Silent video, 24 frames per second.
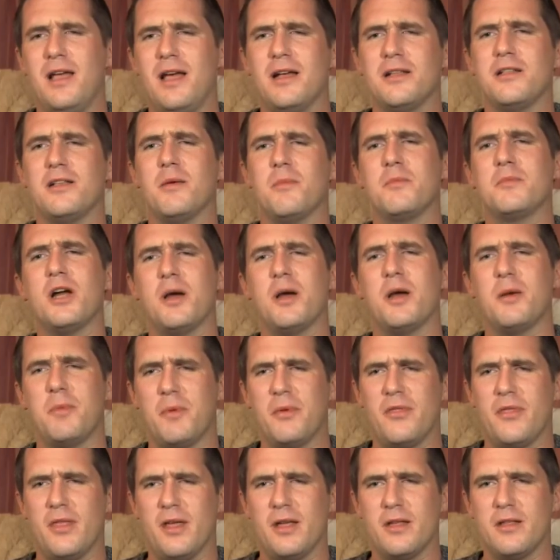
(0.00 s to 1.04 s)
yeah, type, type
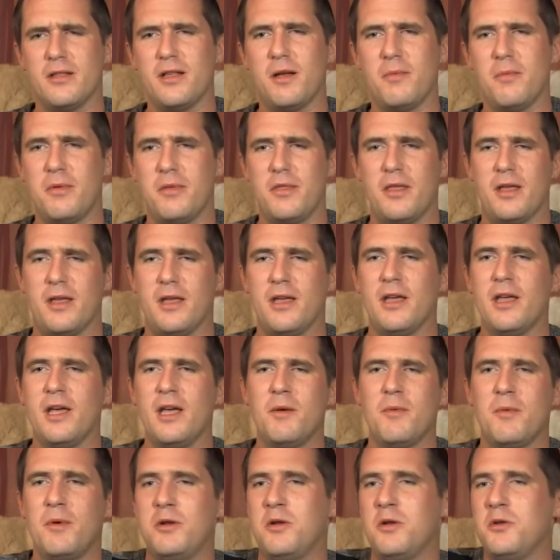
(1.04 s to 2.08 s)
of thing, type of thing.
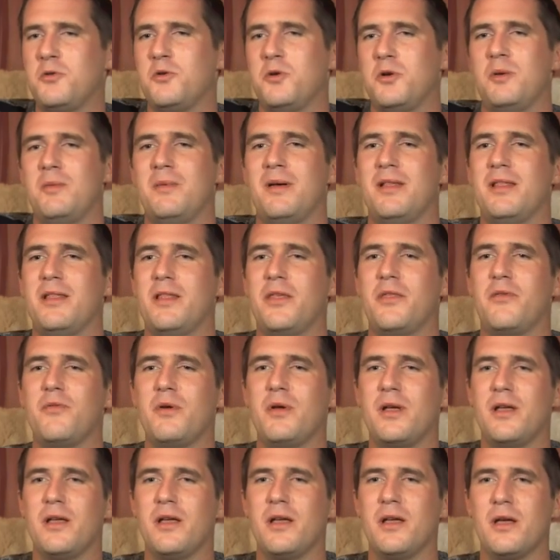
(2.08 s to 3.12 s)
We're not but talking about not
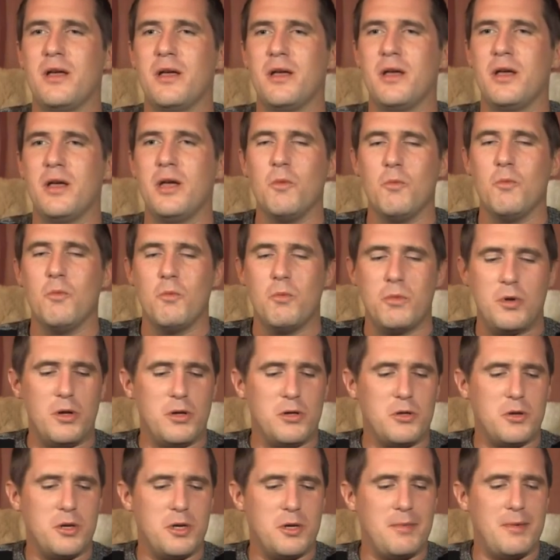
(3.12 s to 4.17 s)
three, that. We're
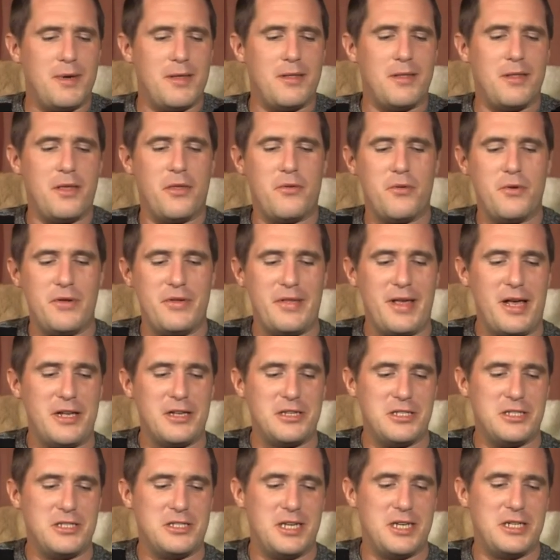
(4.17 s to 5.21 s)
not talking about the
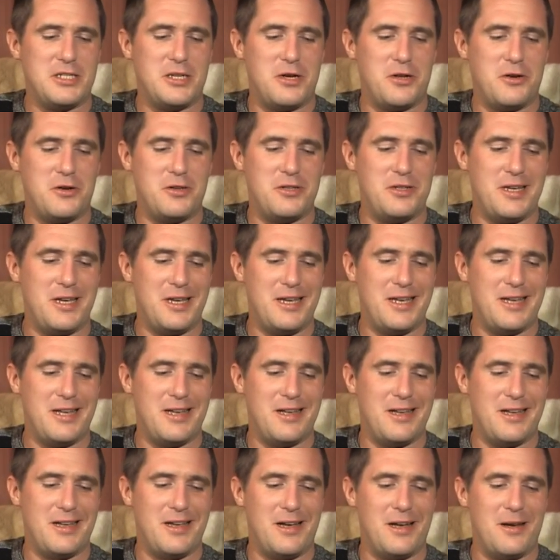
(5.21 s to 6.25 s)
3,600
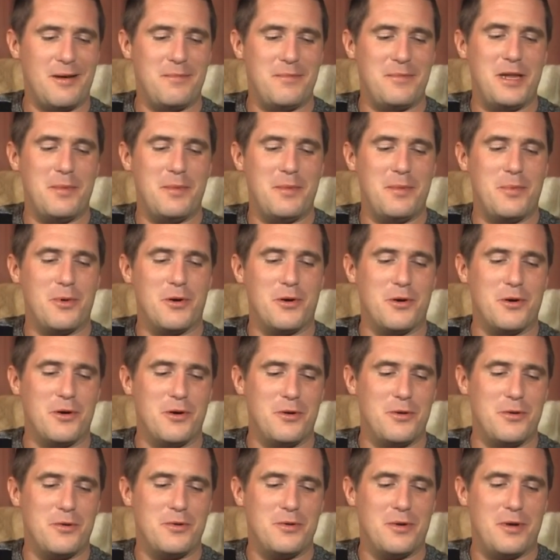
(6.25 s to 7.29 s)
year um,
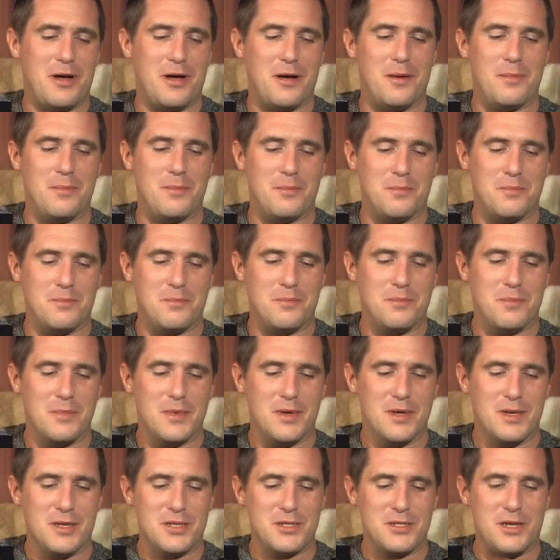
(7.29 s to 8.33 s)
Nibiru um,
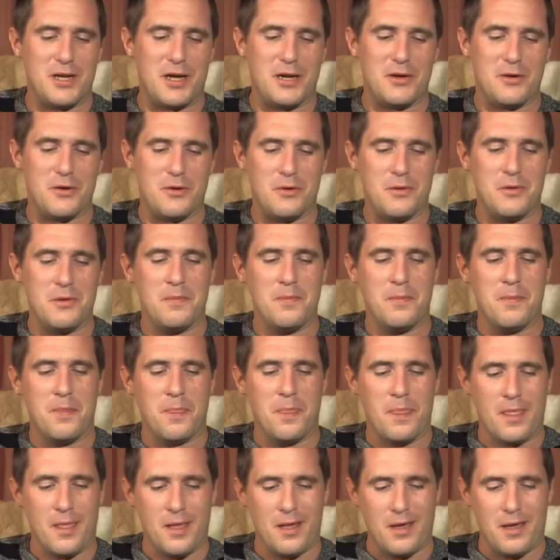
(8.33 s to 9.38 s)
cycle.
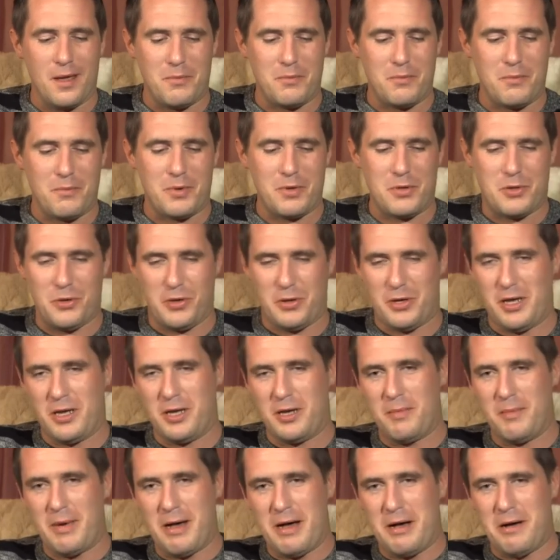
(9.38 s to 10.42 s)
We're
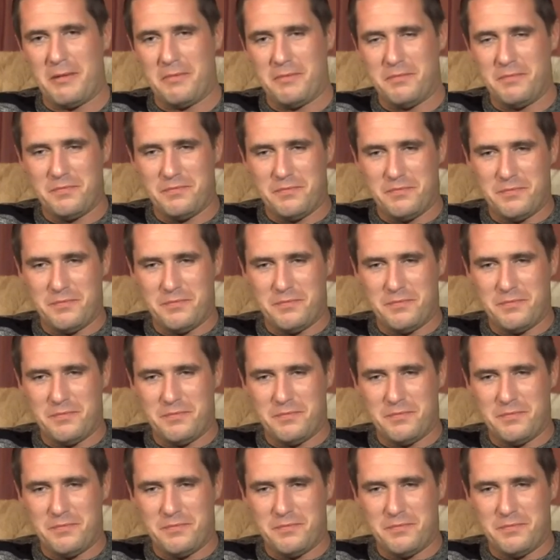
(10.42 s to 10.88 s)
talking about